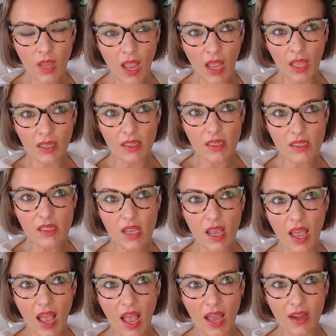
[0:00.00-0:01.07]
and
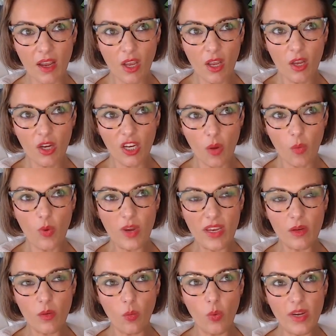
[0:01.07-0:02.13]
and um, you know
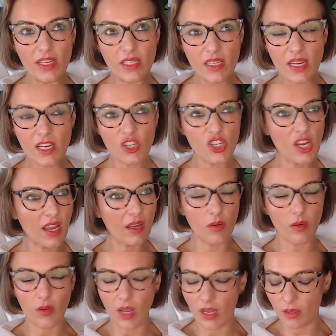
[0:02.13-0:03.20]
we we teach
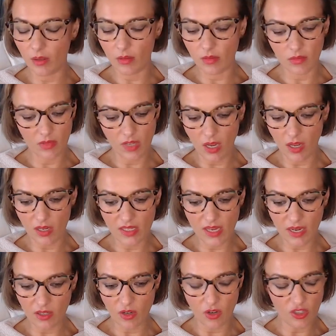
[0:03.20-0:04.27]
how how uh,
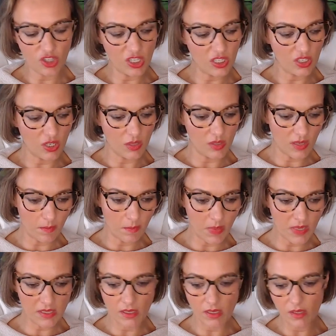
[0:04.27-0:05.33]
technology is used in
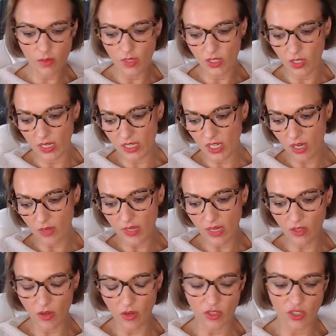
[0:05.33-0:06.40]
business we teach how
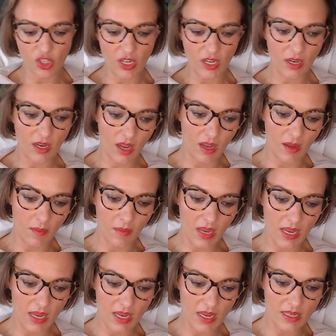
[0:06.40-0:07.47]
technology um,
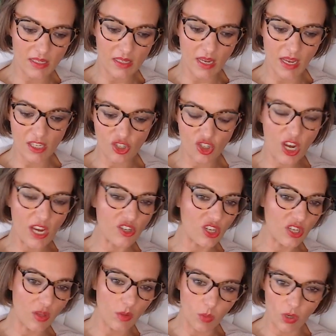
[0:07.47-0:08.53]
is is
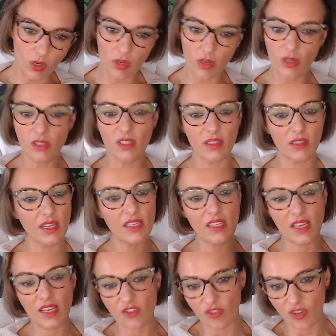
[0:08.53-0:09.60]
changing the world and
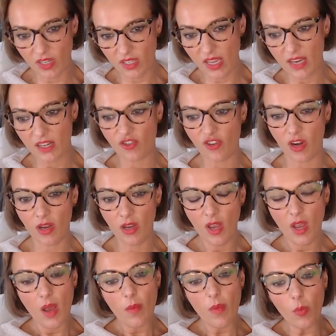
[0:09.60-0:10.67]
etc etc
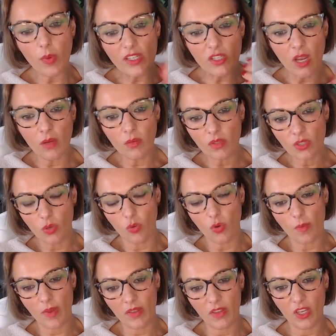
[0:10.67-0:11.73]
but we don't talk
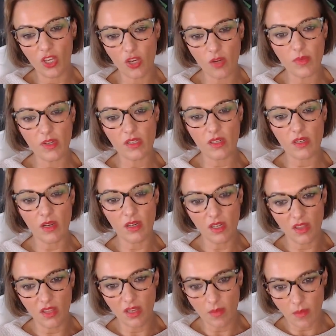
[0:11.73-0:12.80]
about the human side
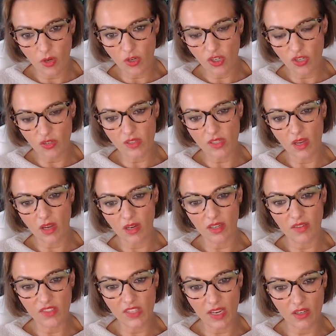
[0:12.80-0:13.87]
and the emotional side
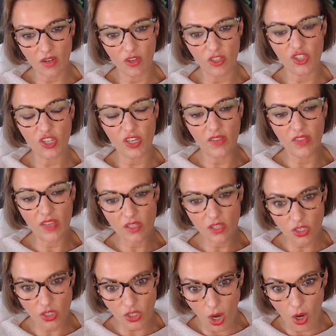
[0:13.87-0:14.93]
of technology and there's
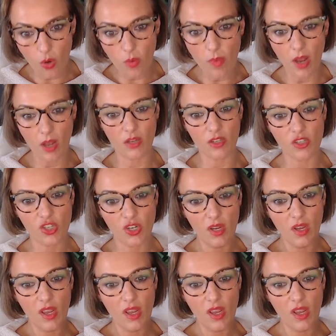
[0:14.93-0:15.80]
so much